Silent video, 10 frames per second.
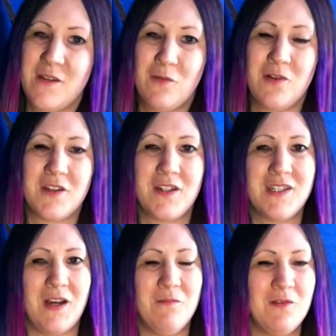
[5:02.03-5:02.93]
what the
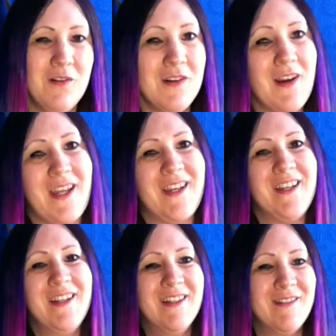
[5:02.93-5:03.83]
design will look like.
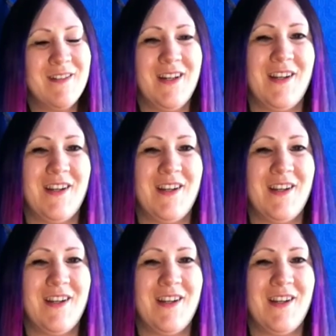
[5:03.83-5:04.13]
And I